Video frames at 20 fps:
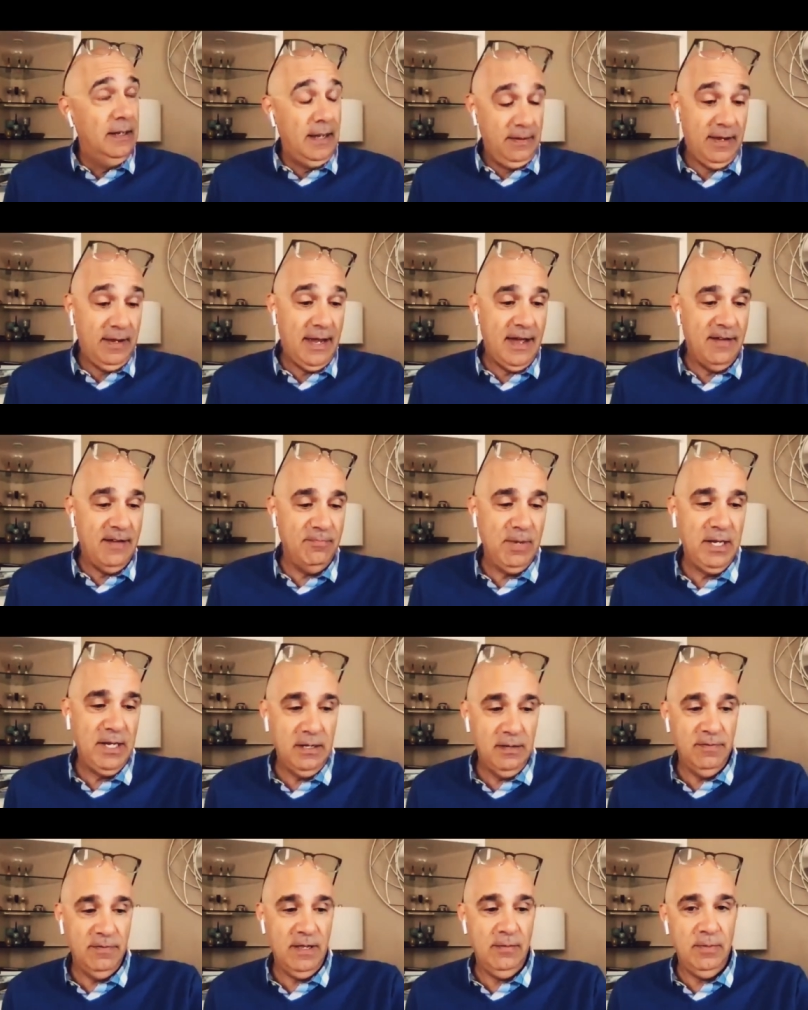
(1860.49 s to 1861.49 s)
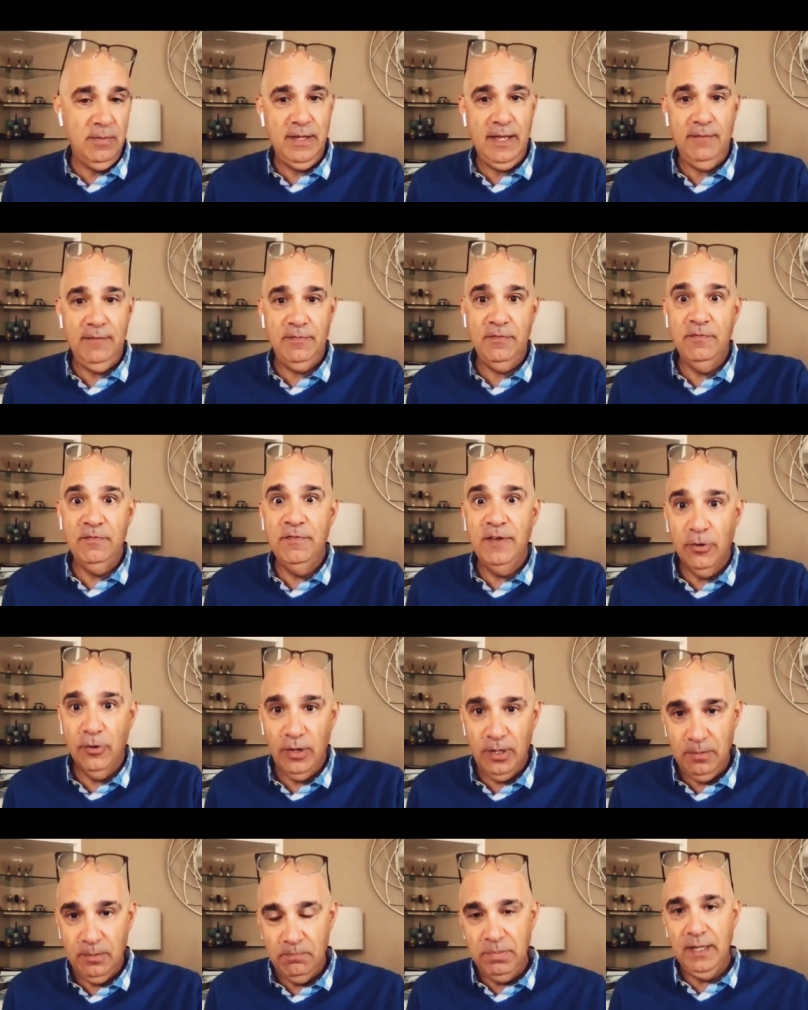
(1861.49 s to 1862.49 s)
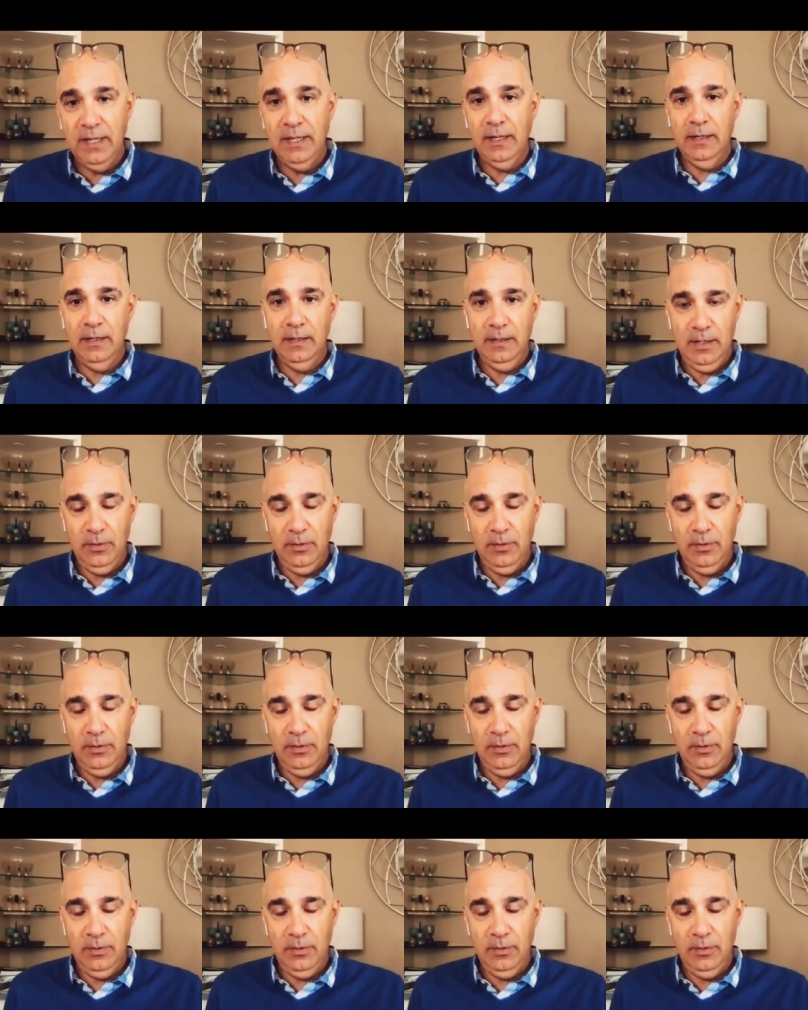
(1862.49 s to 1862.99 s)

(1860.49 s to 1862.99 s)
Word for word: and they have many of them, and they have a very big